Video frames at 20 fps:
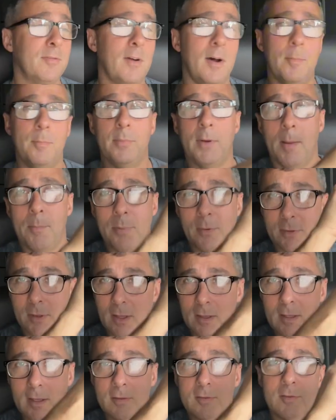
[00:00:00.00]
I'll put the
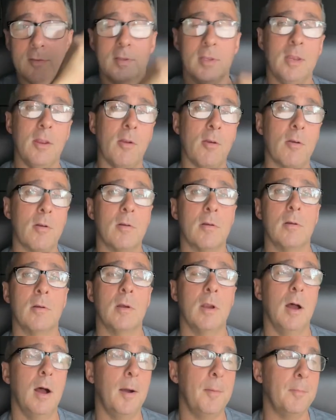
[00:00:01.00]
list here
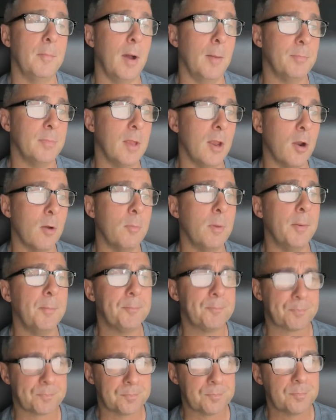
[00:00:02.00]
up there. But
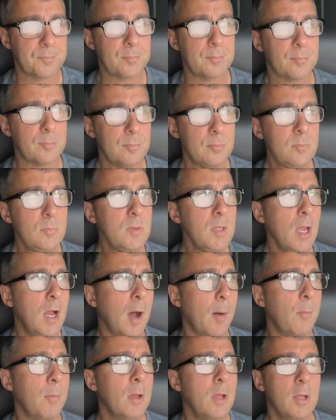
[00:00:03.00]

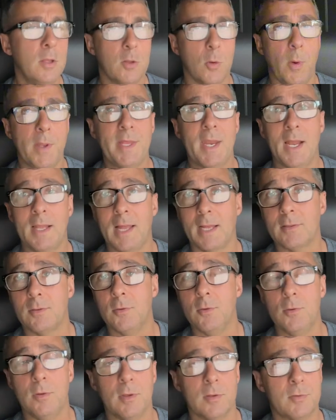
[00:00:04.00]
the way that I like to
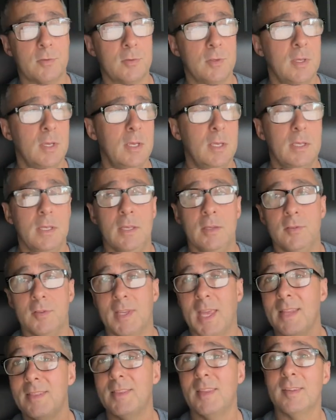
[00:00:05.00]
do this is
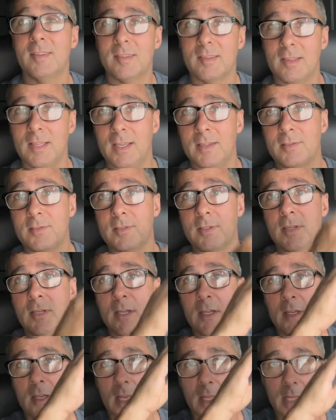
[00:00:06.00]
get this list
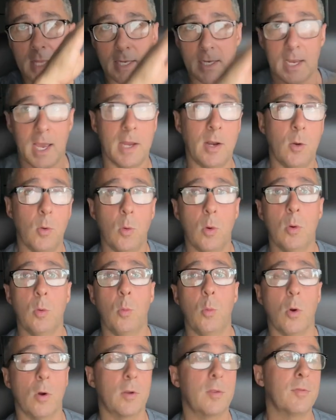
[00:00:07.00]
and then kind of
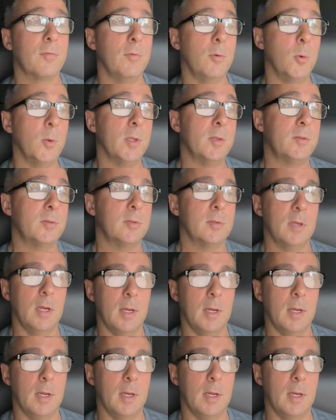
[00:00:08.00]
work through it.